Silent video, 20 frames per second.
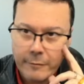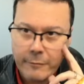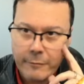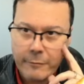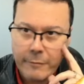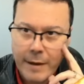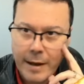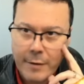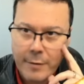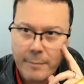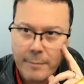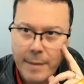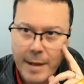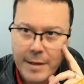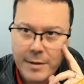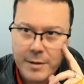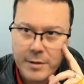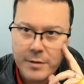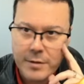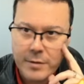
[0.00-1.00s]
Fire and
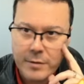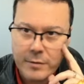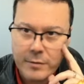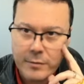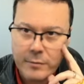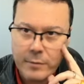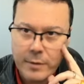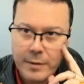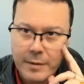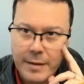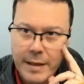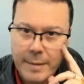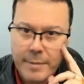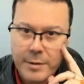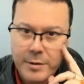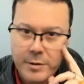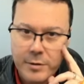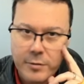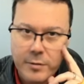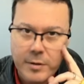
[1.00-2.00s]
Magic deals 1
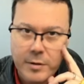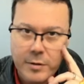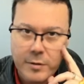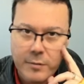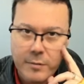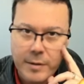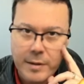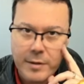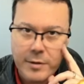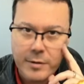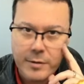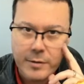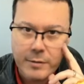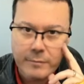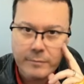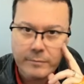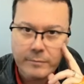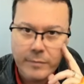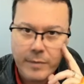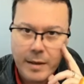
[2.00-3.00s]
damage to each creature.
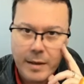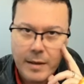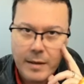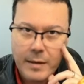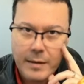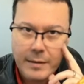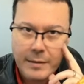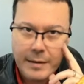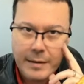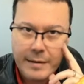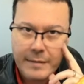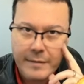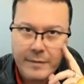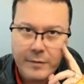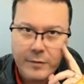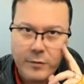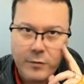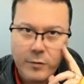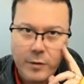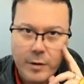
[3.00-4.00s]
Let's
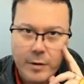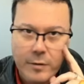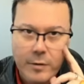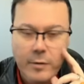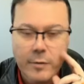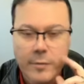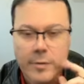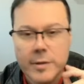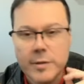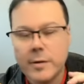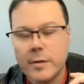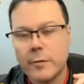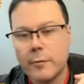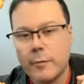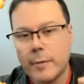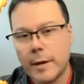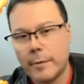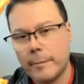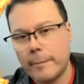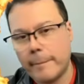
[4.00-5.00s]
destroy your creature as
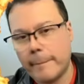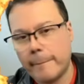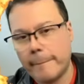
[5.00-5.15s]
well.